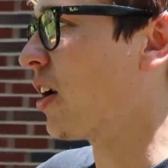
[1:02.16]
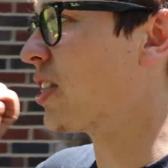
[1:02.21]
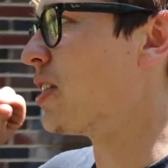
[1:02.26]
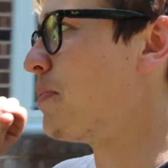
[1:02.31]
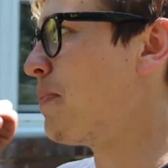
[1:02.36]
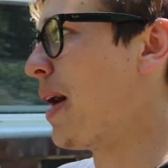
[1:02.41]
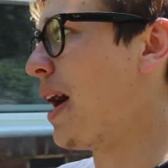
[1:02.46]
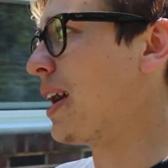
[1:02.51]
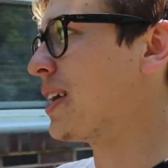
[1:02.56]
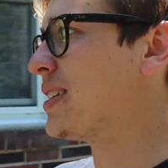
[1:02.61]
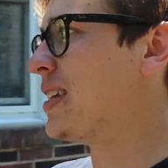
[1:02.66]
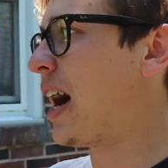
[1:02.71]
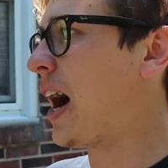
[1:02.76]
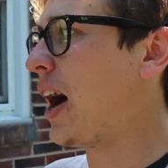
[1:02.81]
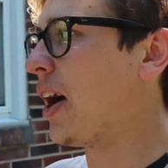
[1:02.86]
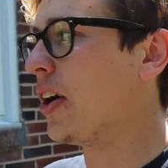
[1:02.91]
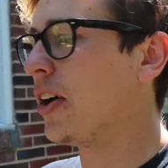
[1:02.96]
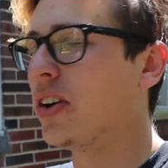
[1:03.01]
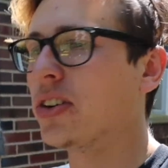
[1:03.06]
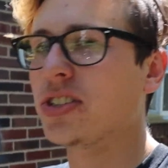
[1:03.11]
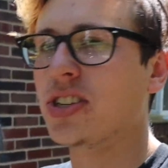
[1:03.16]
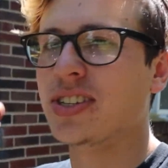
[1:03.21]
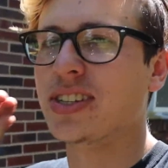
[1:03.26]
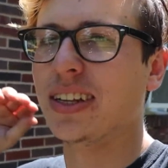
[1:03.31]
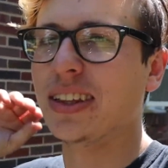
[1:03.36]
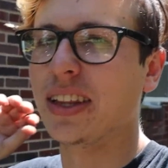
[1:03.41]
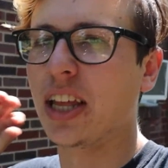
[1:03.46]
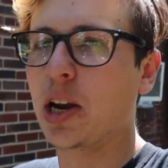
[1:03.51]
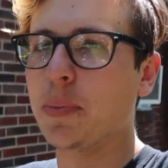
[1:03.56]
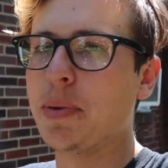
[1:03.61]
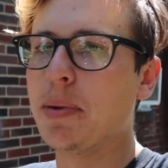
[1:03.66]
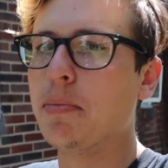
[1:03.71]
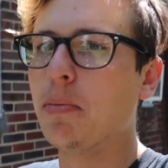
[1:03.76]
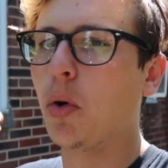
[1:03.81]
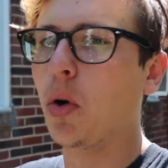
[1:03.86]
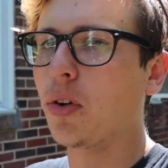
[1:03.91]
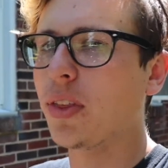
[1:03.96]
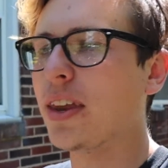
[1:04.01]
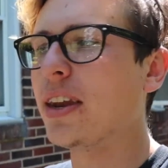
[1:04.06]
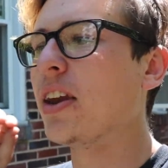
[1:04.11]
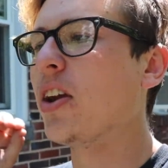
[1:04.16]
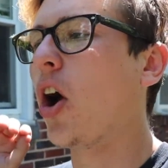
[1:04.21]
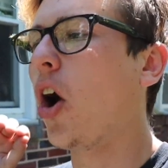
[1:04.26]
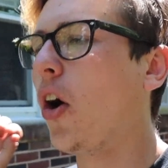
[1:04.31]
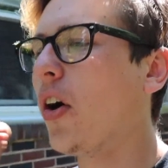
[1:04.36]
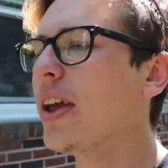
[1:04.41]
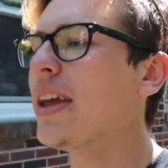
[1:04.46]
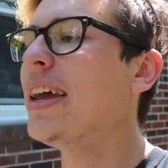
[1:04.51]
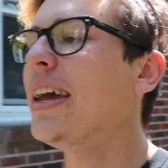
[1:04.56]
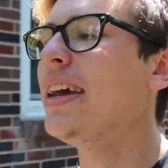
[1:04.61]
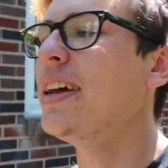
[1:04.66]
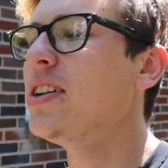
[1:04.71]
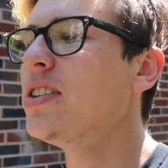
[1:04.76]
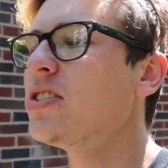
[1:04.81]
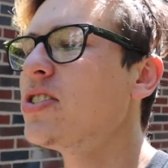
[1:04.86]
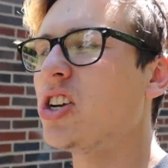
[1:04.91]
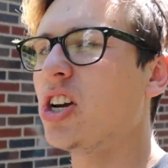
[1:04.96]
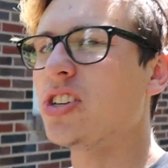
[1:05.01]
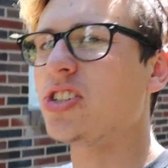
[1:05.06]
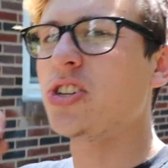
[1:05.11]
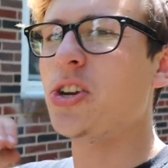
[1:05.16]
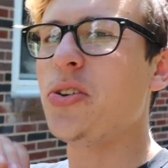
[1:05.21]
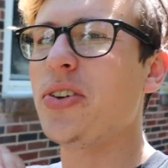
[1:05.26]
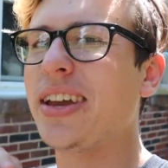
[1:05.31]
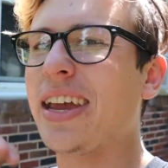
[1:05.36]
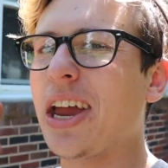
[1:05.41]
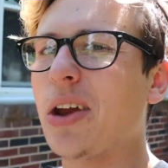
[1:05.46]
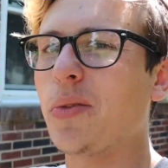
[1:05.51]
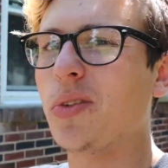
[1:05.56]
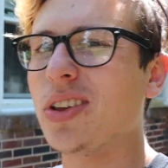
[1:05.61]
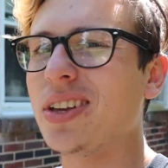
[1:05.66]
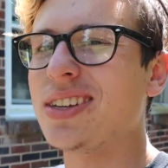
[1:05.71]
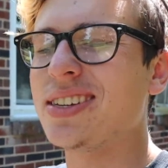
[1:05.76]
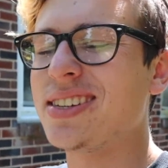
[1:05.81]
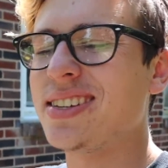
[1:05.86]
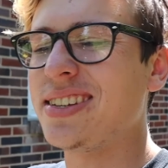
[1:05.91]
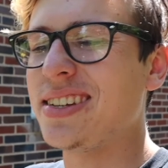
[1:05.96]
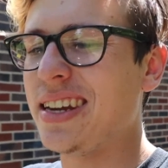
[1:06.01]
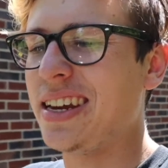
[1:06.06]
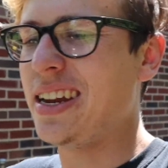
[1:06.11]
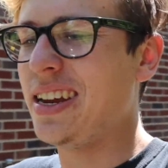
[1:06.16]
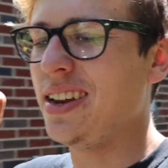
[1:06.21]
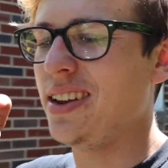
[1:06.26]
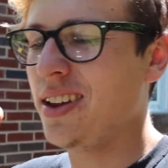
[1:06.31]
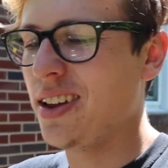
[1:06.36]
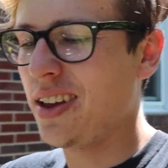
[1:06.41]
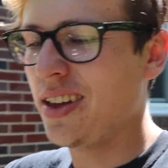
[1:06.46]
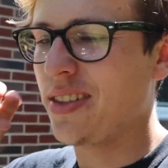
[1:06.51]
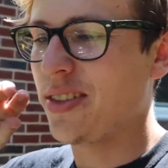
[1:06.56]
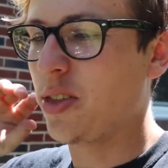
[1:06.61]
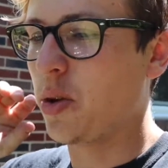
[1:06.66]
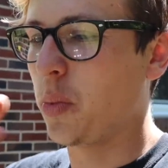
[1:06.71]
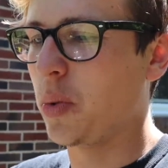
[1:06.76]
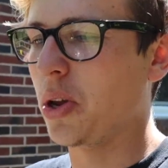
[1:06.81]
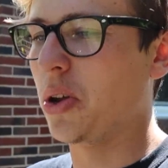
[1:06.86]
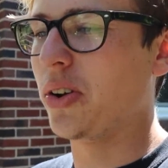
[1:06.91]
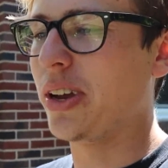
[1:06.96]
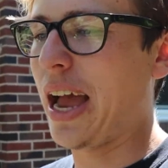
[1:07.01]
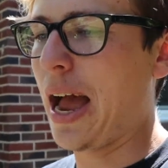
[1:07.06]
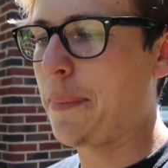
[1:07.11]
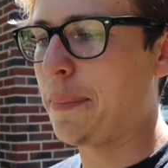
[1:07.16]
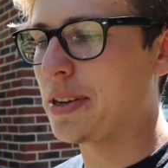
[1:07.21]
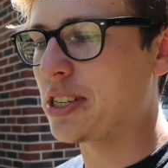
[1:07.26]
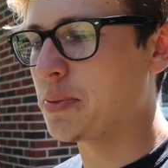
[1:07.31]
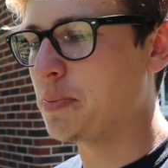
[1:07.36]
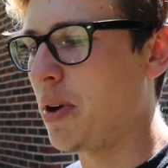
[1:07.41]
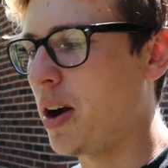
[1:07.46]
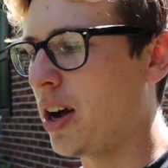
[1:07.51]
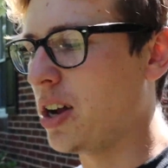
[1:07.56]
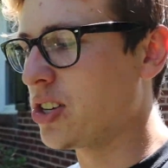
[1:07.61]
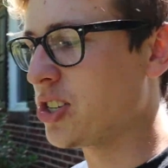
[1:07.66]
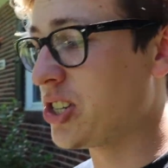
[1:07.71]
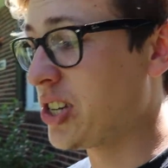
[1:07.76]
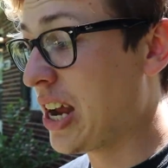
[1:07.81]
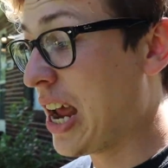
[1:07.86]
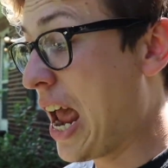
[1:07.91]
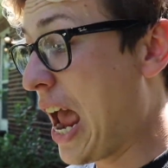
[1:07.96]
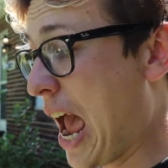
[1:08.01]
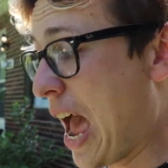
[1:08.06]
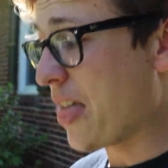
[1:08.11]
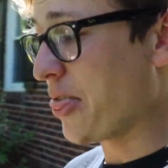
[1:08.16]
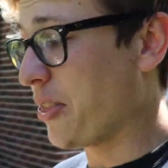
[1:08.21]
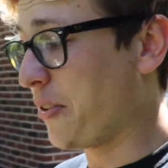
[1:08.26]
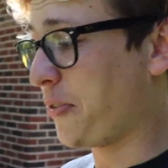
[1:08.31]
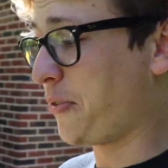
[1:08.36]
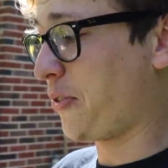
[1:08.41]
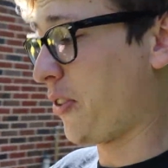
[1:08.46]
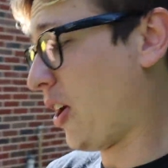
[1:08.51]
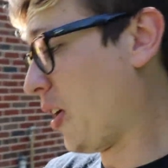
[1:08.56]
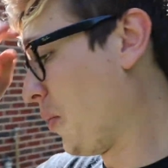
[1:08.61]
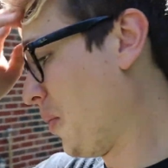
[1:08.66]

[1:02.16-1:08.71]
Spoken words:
the back tire just a little bit more than it already is, just so you can't really see the wheel gap as much, and the front